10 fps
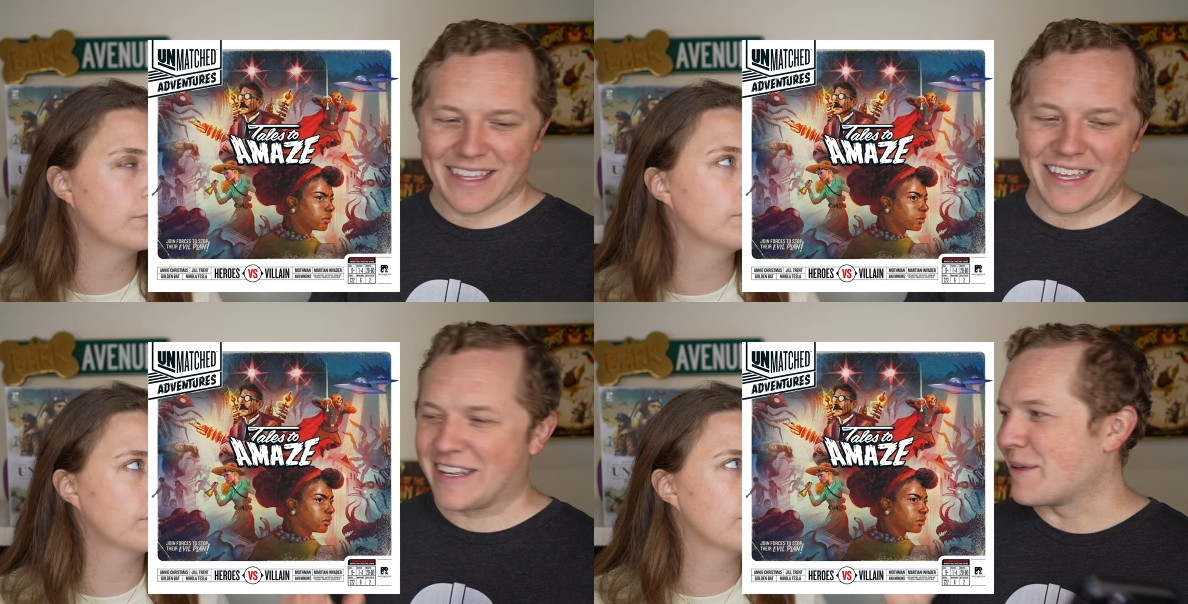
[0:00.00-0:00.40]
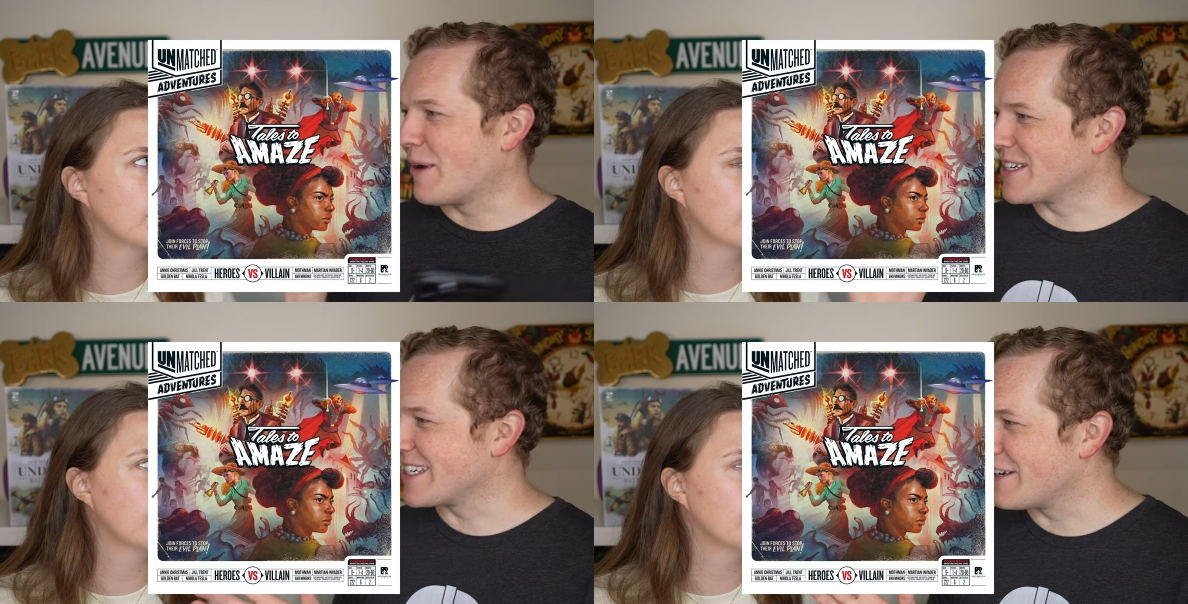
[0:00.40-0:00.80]
Speaker 1: and then the
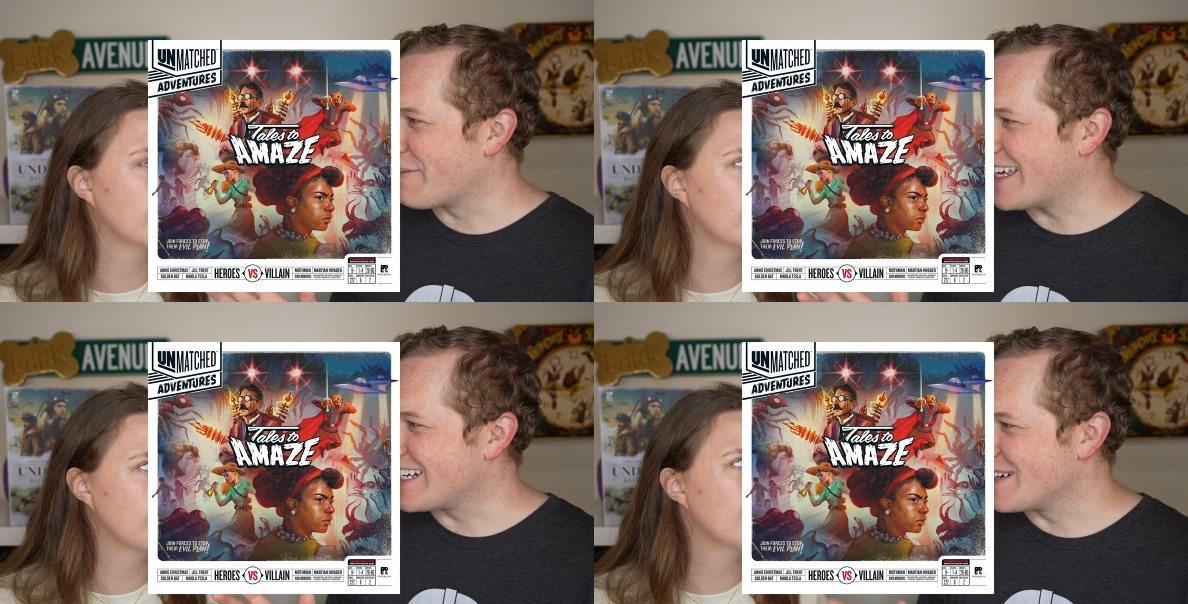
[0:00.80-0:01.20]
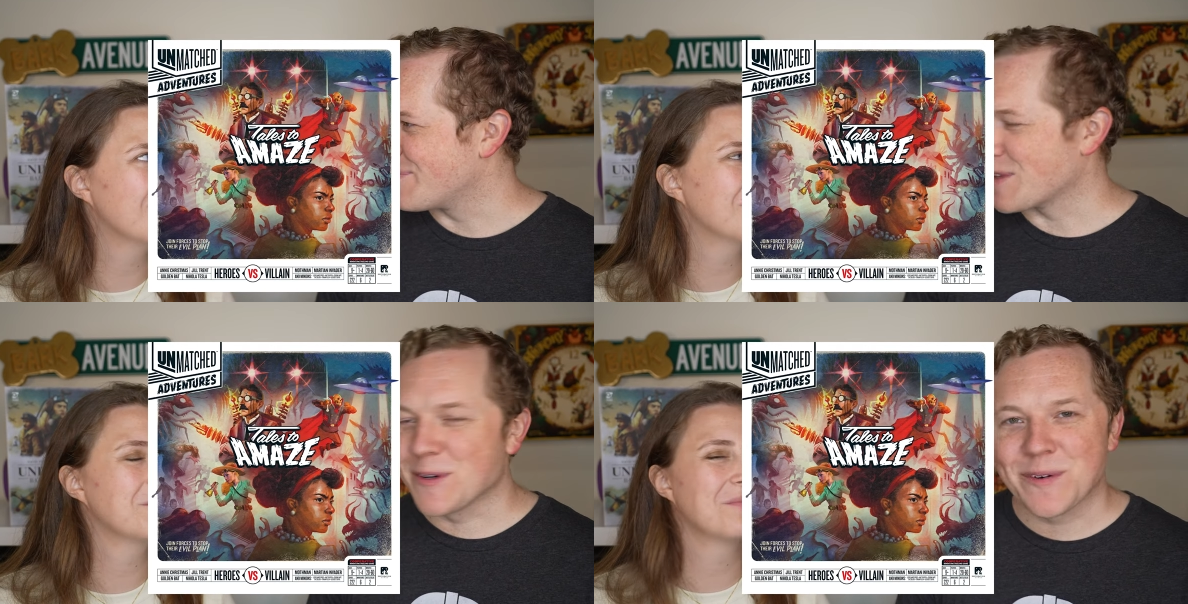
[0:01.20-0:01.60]
Martian
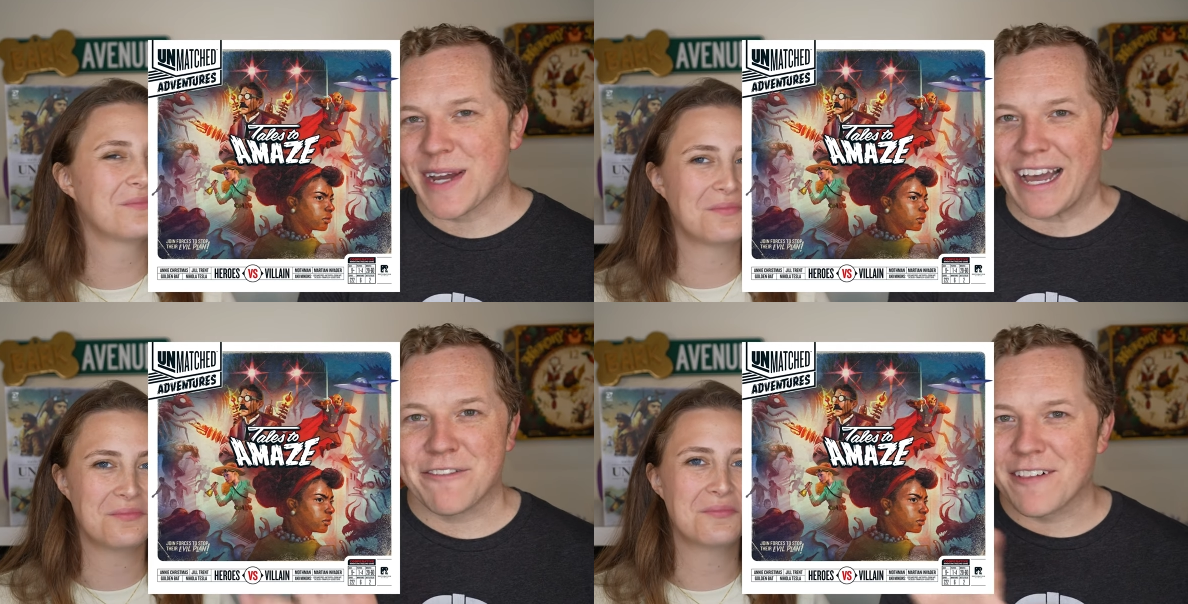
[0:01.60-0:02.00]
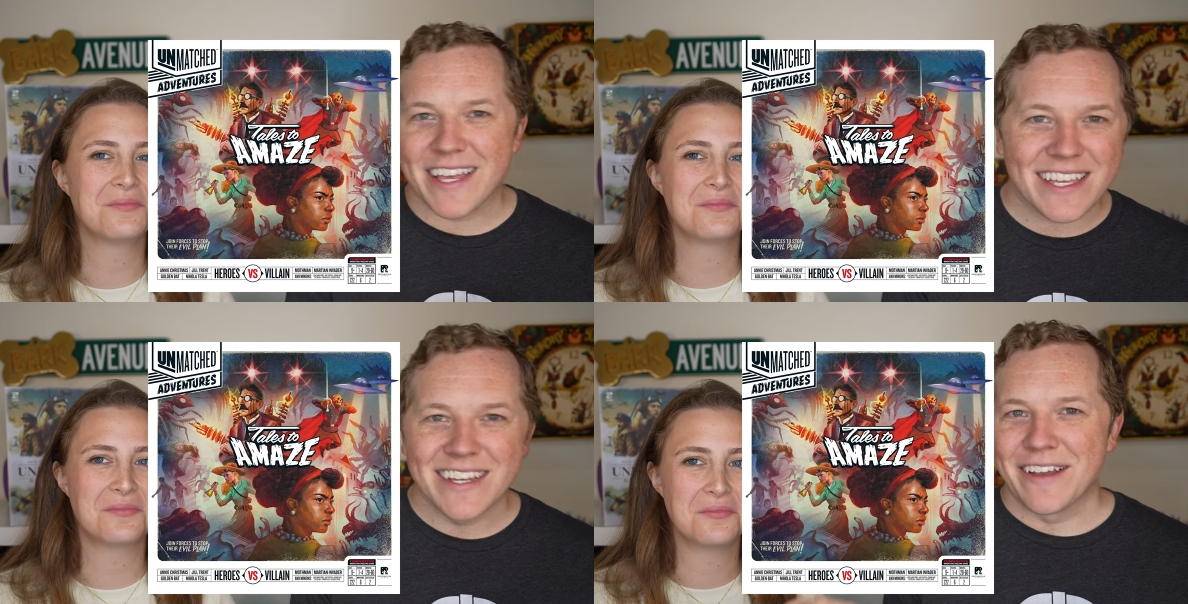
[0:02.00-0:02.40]
Invader, who have
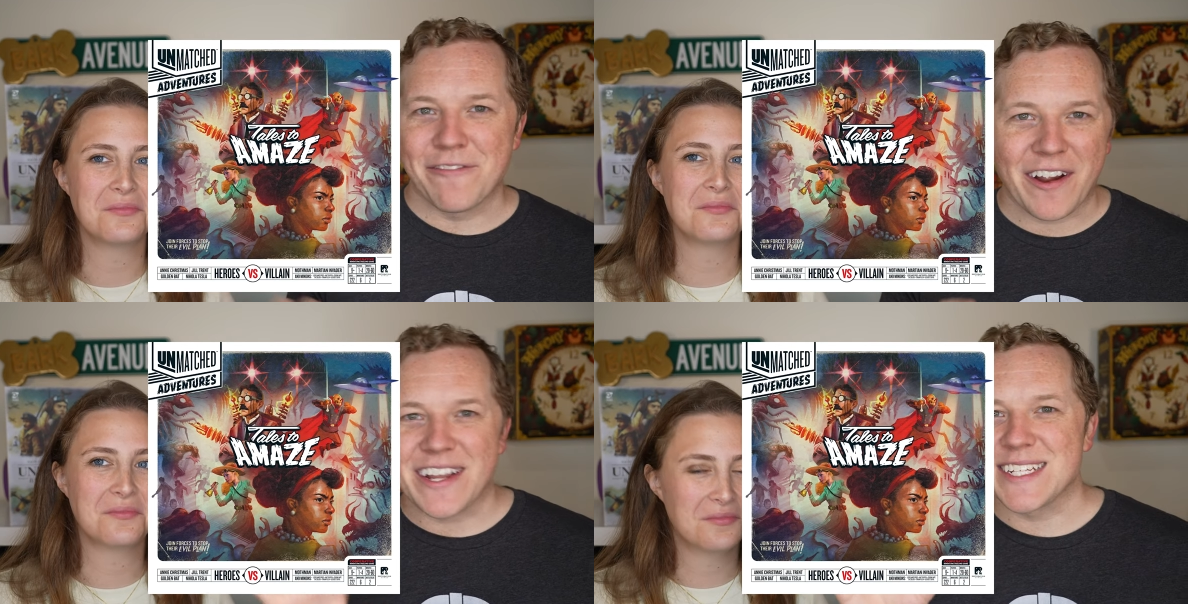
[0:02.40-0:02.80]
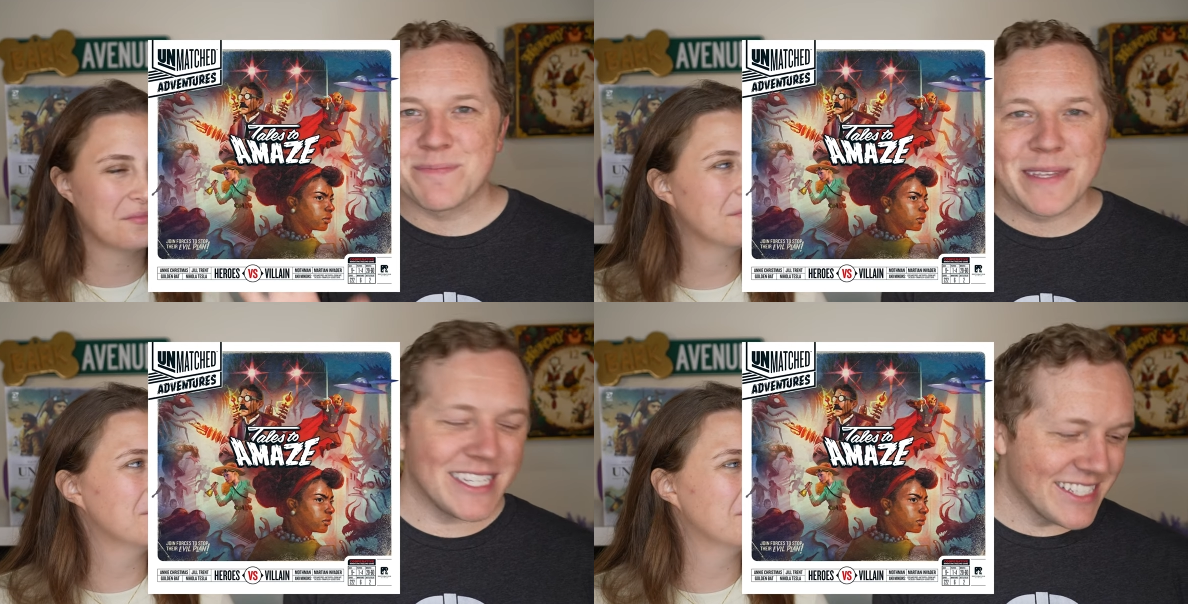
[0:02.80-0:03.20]
like
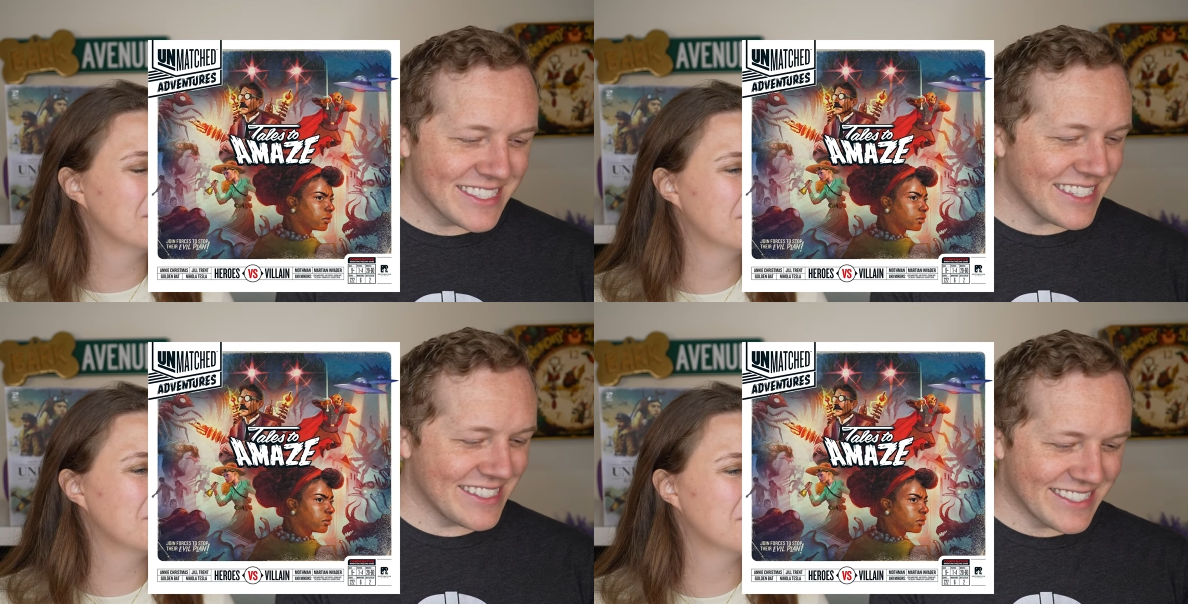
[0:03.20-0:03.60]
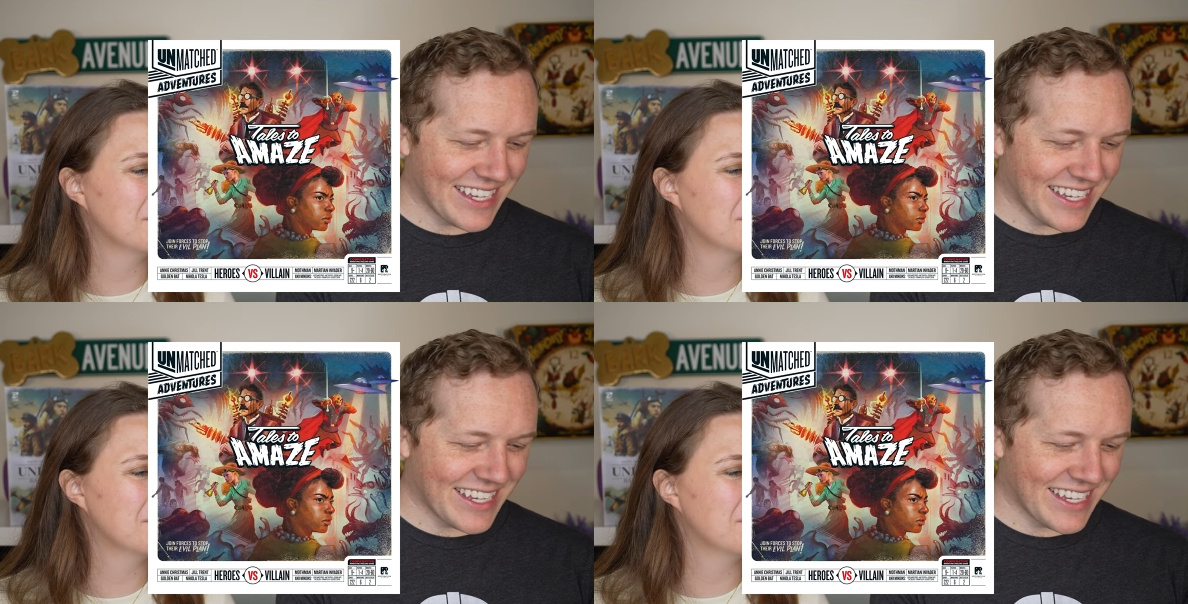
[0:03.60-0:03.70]
various minions and